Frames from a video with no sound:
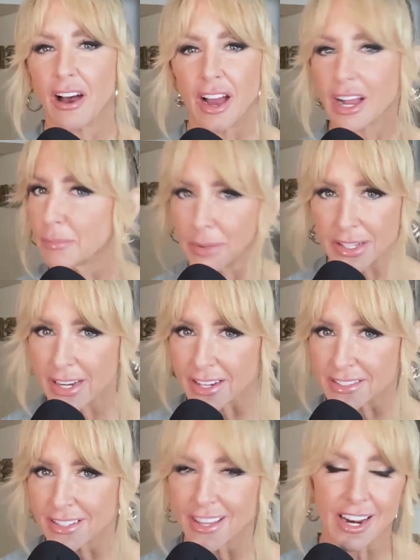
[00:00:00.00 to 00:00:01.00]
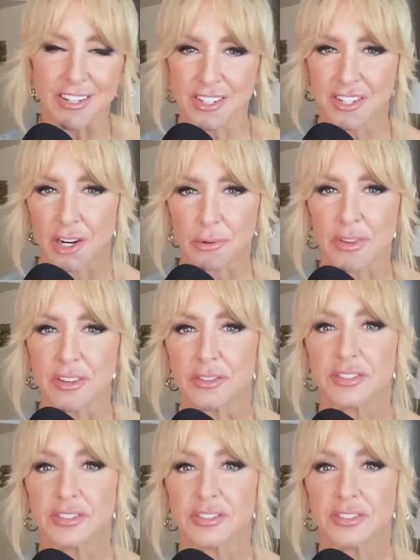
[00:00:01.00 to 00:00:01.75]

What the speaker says: a complete exit, like I just shared with you.